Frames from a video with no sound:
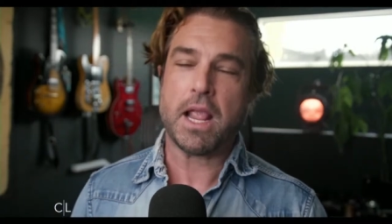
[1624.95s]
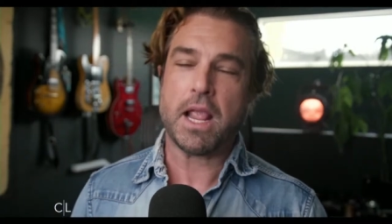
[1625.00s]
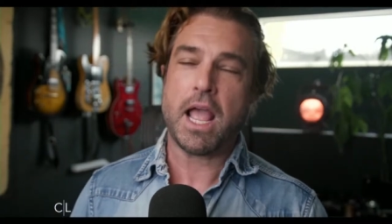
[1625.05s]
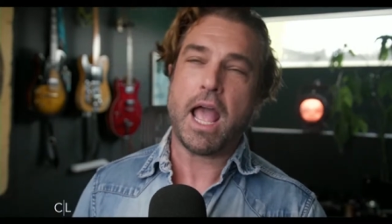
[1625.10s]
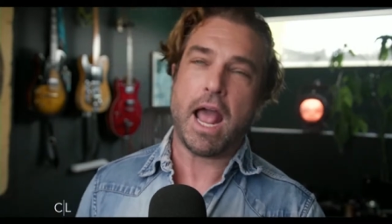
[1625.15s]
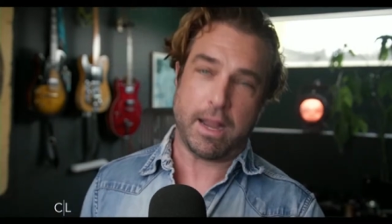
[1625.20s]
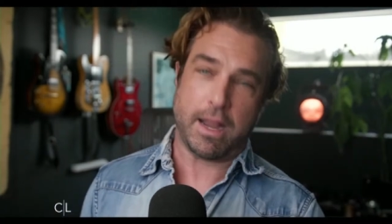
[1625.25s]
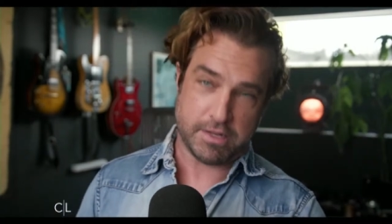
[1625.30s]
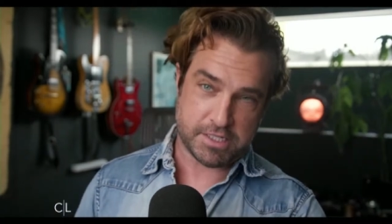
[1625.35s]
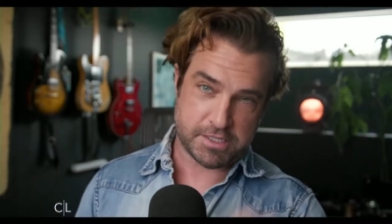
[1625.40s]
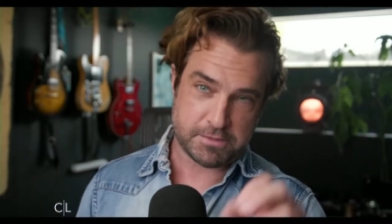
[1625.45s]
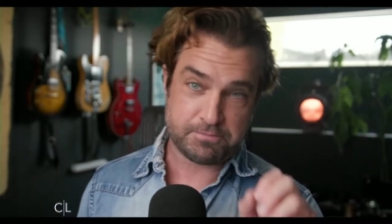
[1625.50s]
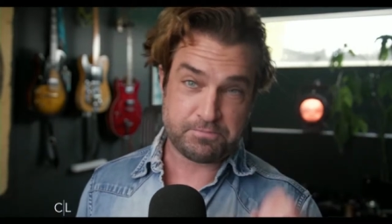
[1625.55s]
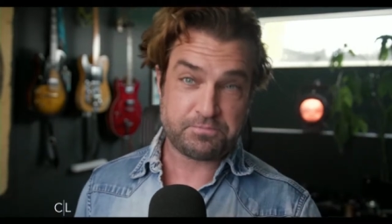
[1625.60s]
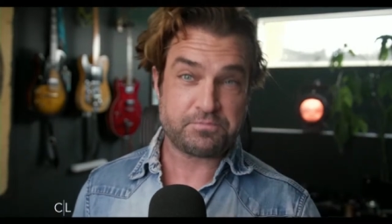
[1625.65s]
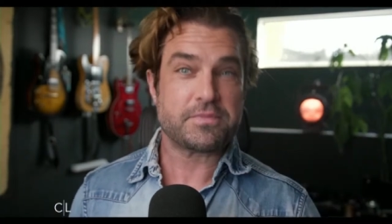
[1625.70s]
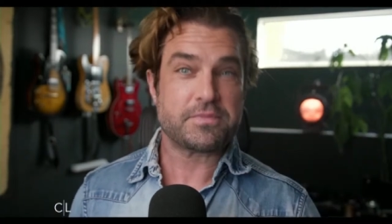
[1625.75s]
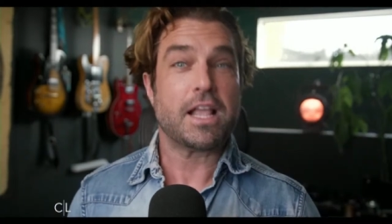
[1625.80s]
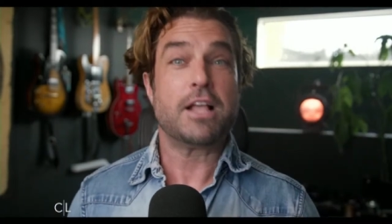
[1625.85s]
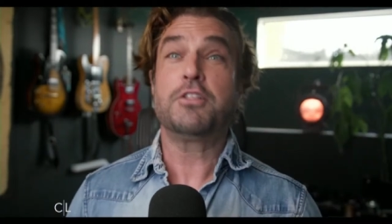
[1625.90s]
Anyways,
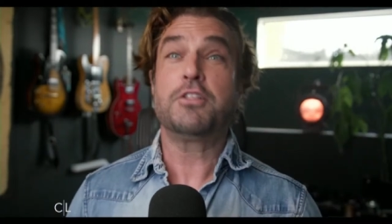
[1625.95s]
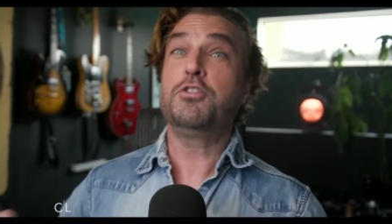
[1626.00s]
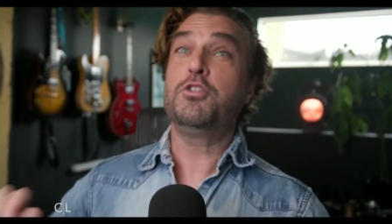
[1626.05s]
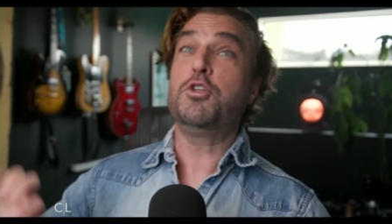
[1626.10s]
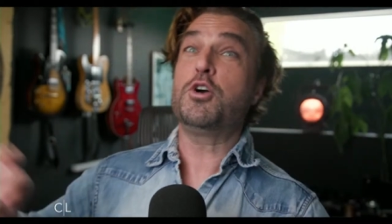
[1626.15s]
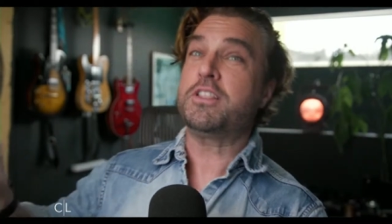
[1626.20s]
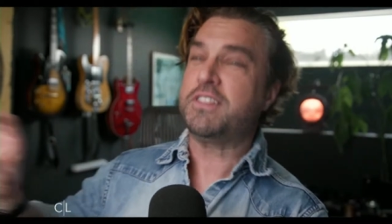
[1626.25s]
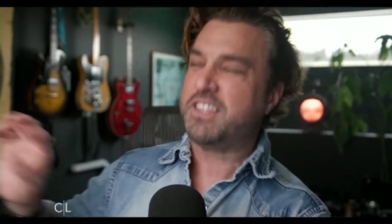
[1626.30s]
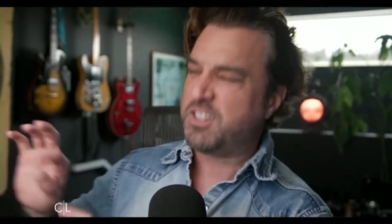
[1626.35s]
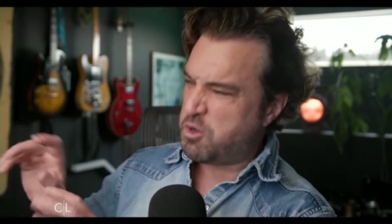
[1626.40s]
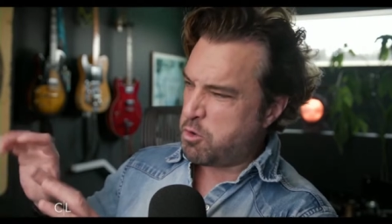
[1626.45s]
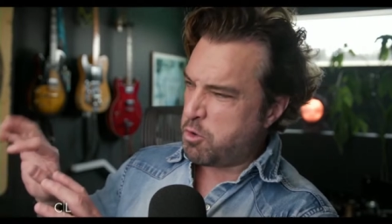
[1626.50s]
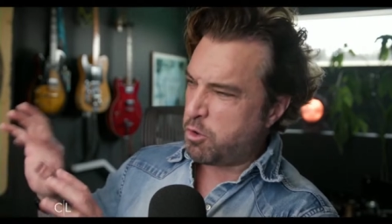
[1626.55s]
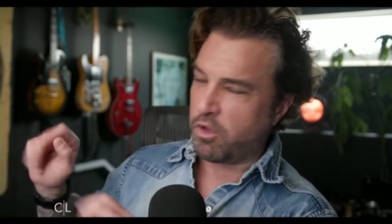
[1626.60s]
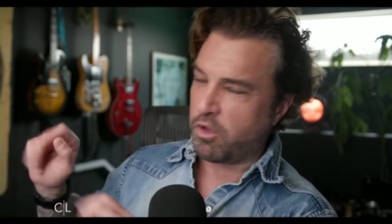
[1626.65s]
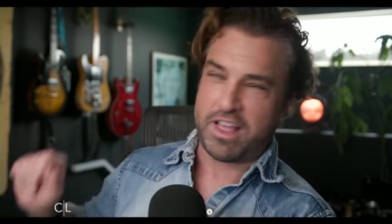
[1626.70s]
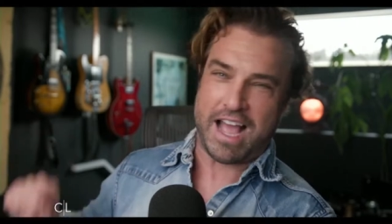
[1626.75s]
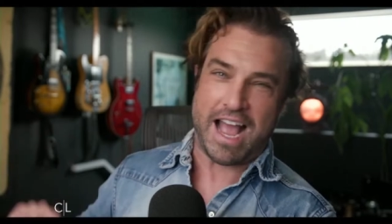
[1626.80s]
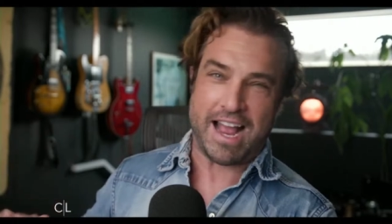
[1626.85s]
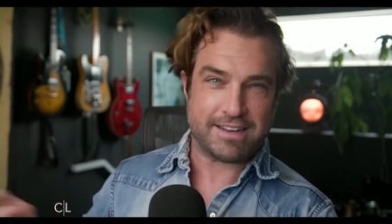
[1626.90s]
look, Google
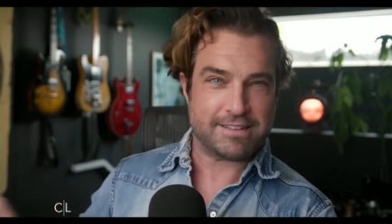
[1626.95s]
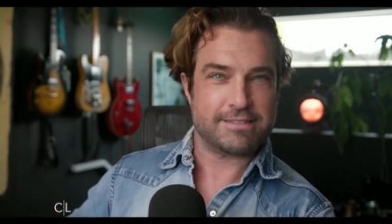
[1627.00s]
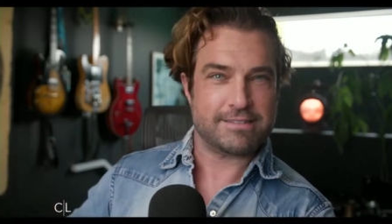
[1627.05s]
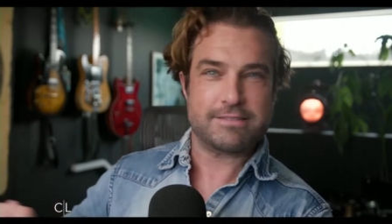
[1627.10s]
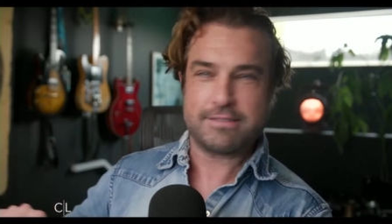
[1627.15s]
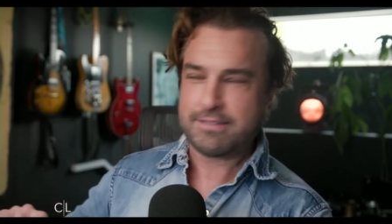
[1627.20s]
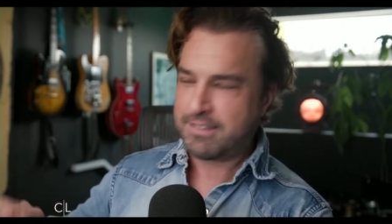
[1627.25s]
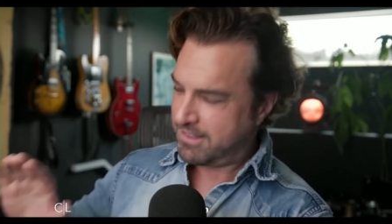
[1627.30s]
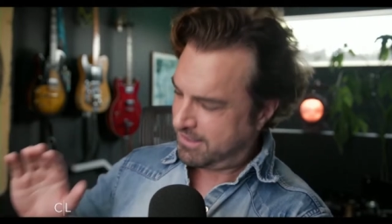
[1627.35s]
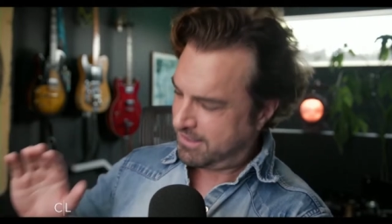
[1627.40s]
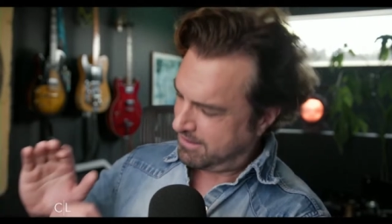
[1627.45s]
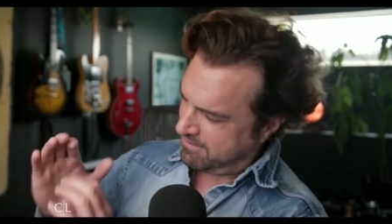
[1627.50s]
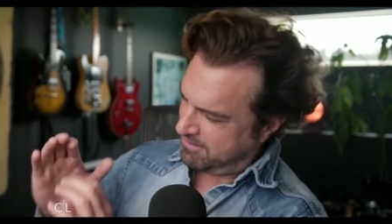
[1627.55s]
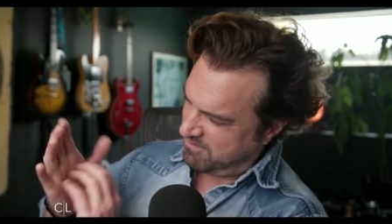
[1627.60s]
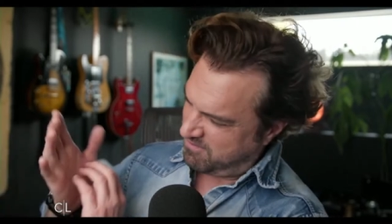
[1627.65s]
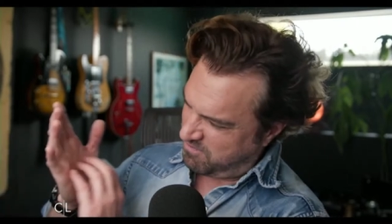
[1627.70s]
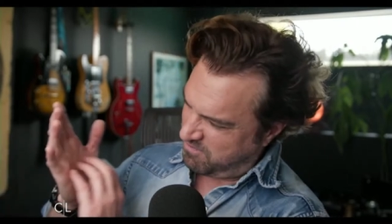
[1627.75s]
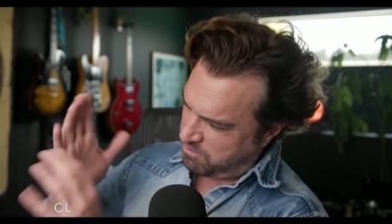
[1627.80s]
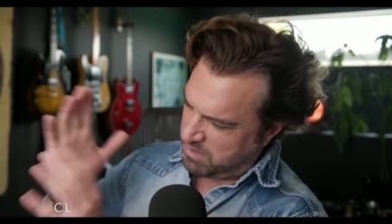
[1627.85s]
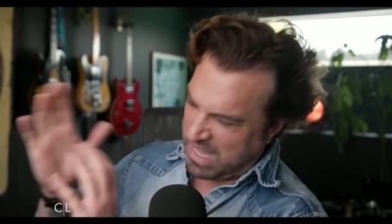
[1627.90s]
that.
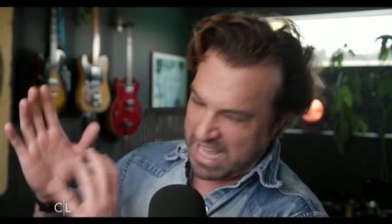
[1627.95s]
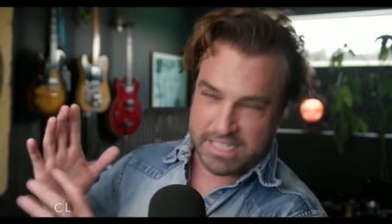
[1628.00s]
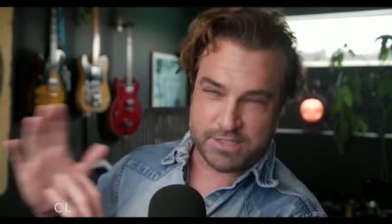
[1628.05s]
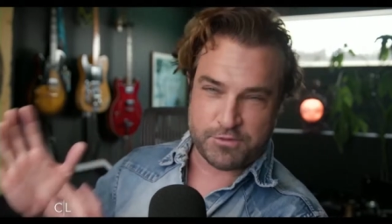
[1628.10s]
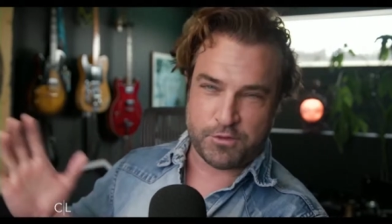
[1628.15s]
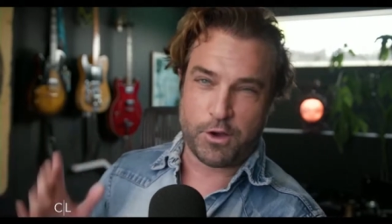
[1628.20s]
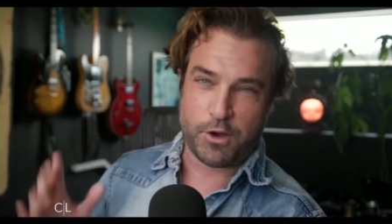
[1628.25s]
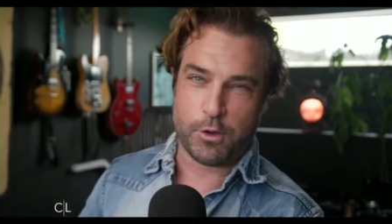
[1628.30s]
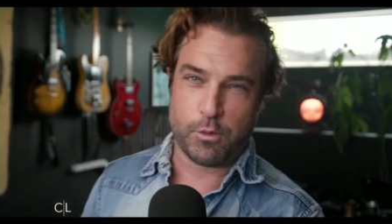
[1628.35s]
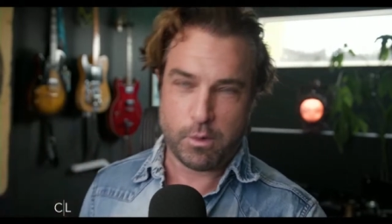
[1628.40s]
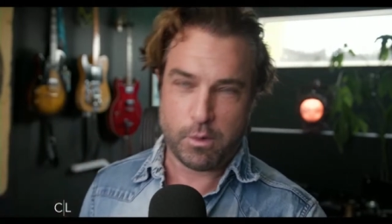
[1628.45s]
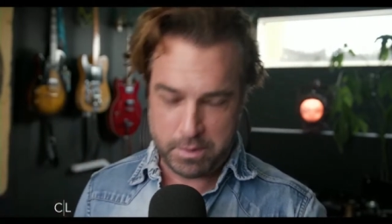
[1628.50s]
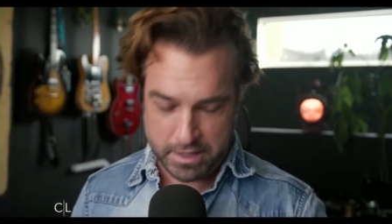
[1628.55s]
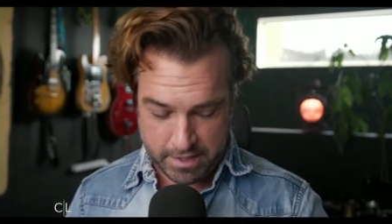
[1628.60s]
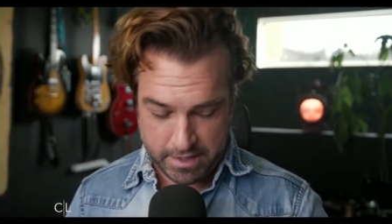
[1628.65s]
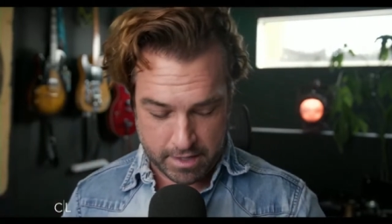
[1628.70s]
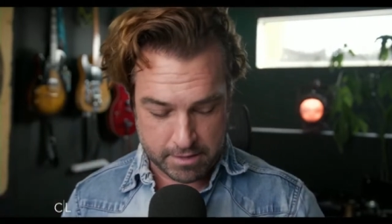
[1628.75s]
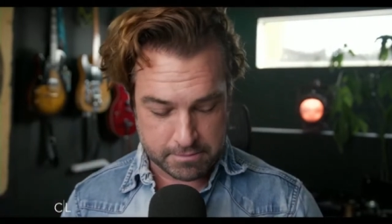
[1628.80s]
His photo will be there.